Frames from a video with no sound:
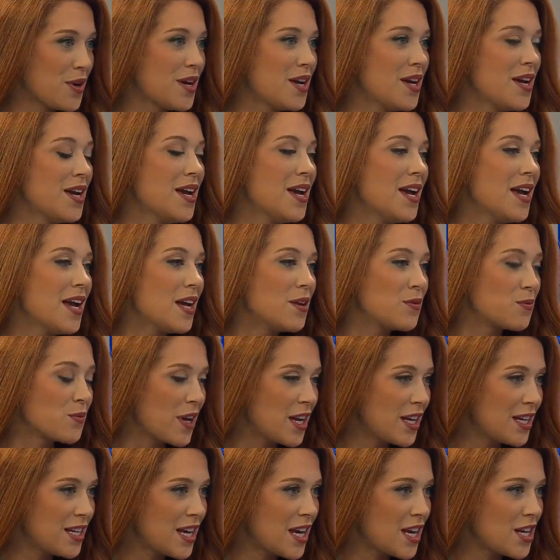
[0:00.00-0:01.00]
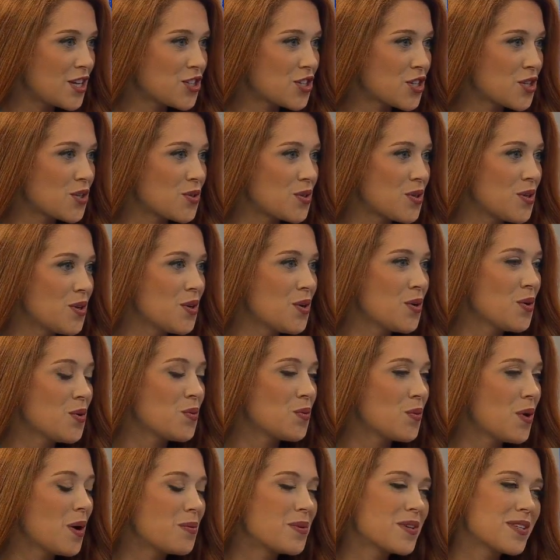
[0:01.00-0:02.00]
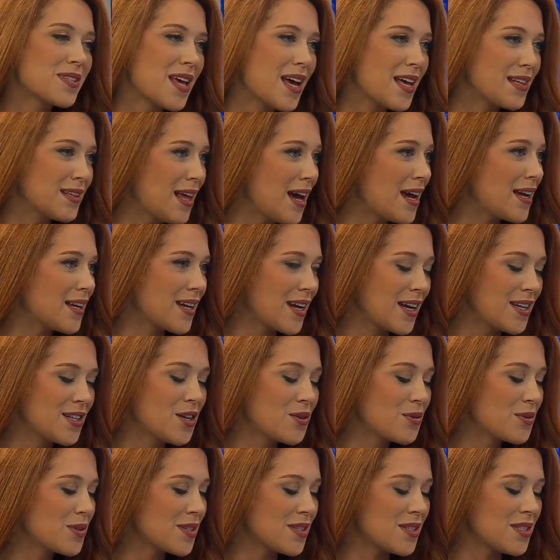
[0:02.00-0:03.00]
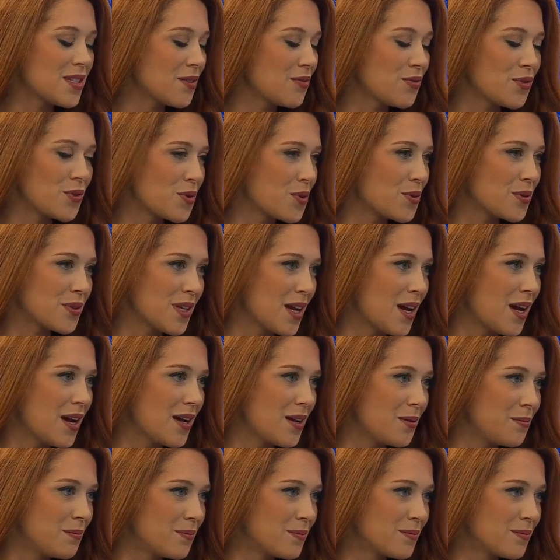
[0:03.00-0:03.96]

Yes. and radiation. What was that like? I know it's a difficult time